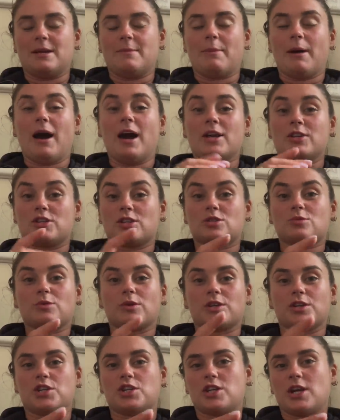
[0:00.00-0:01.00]
but I just want
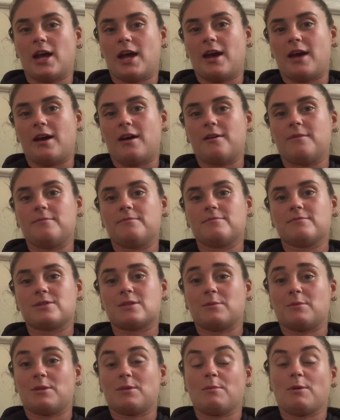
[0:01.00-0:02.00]
to share
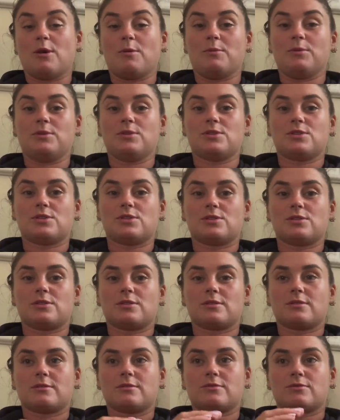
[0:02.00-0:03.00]
some of the moments
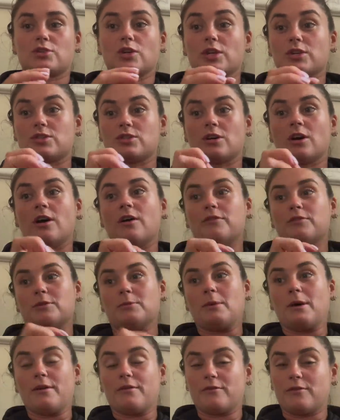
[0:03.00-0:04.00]
just after
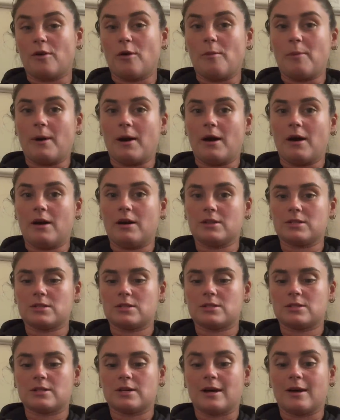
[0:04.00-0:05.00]
my foal
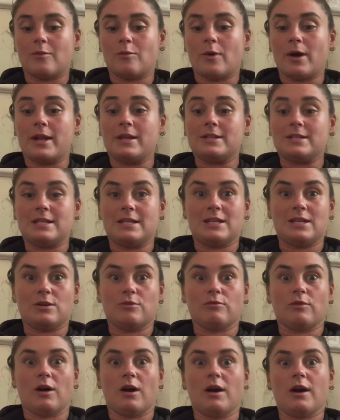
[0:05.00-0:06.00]
passed when Didi
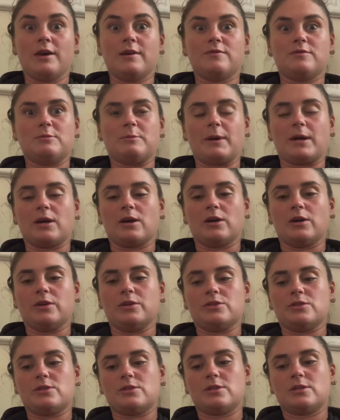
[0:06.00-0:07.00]
arrived,
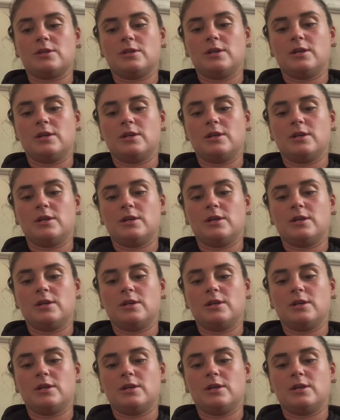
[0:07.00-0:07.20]
because